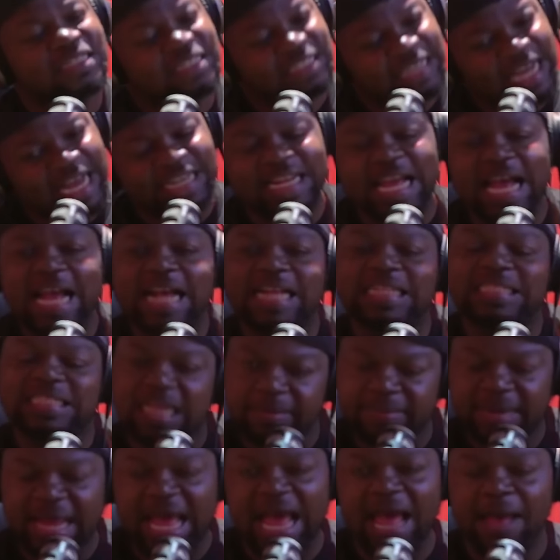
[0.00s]
That that
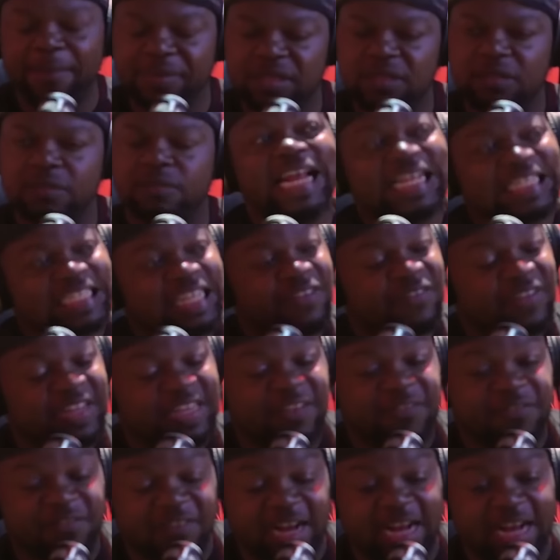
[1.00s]
attempt happened.
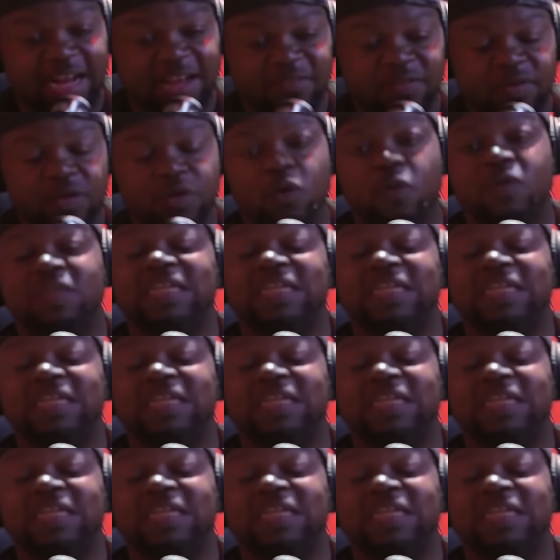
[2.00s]
1955, no,